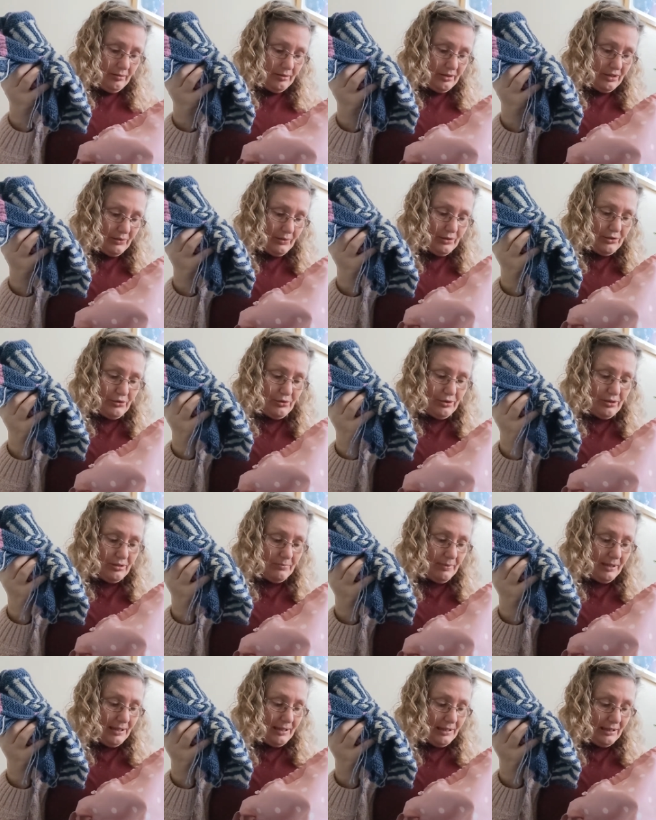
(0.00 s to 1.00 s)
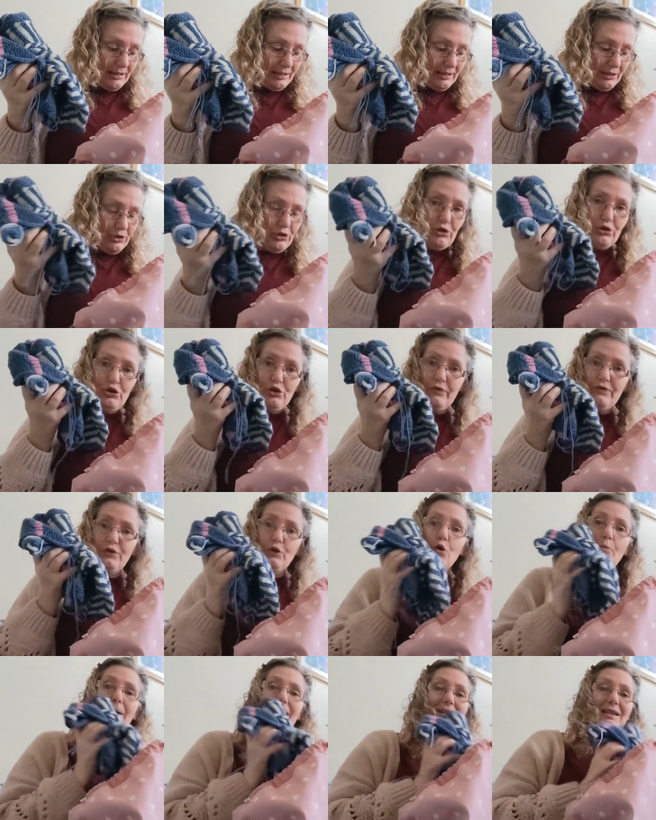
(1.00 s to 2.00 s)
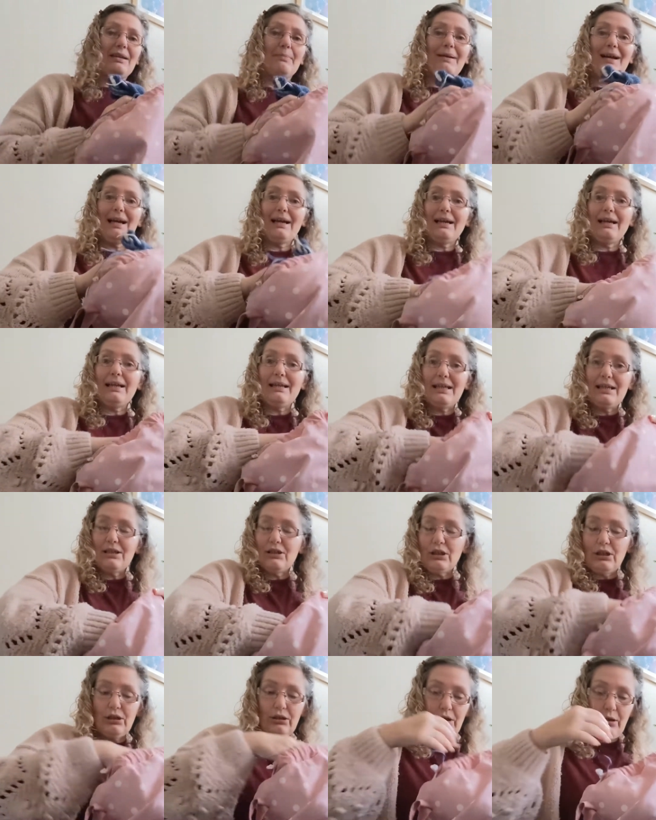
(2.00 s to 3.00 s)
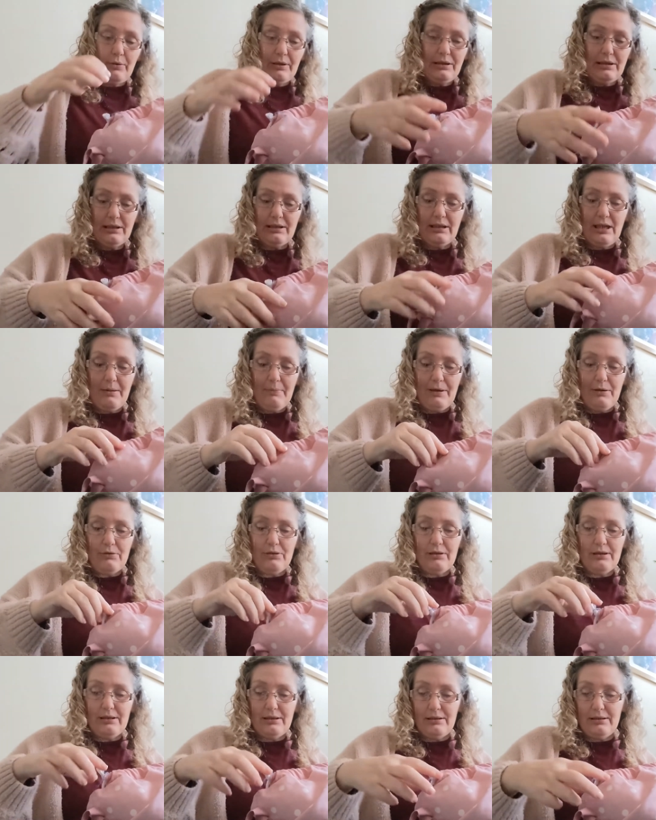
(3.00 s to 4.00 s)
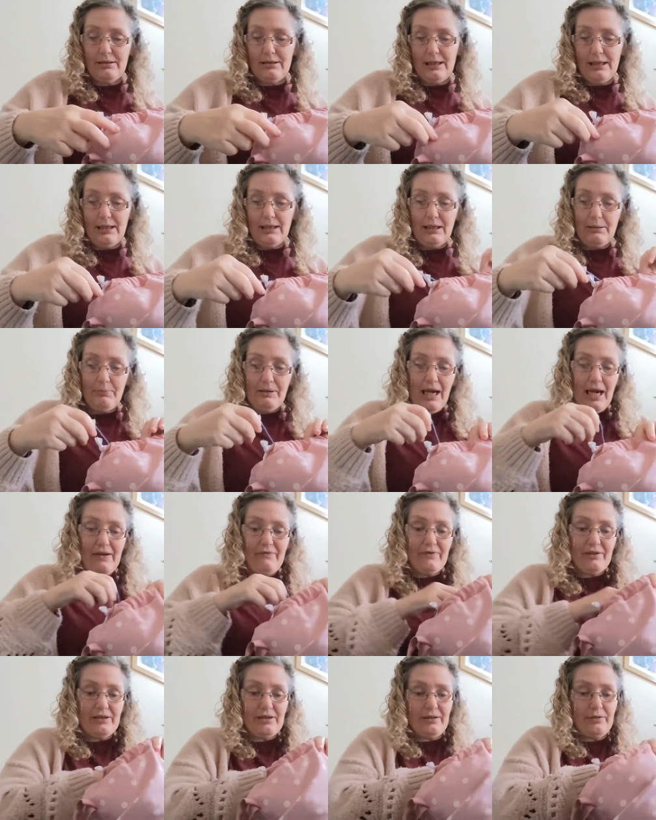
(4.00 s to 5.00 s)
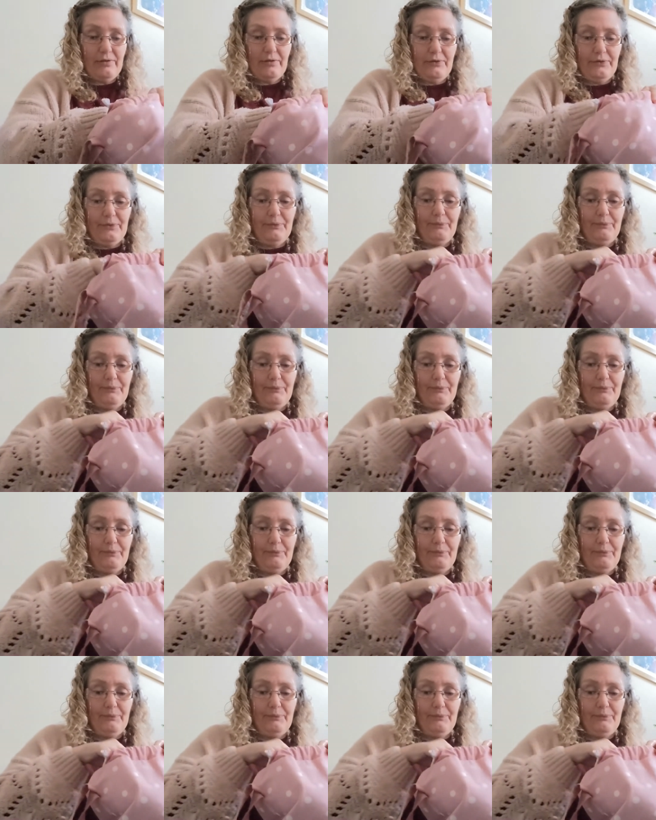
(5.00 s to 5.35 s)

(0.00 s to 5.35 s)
So I just basically just shoved it all back in the bag and it's going to go into timeout till it can behave itself.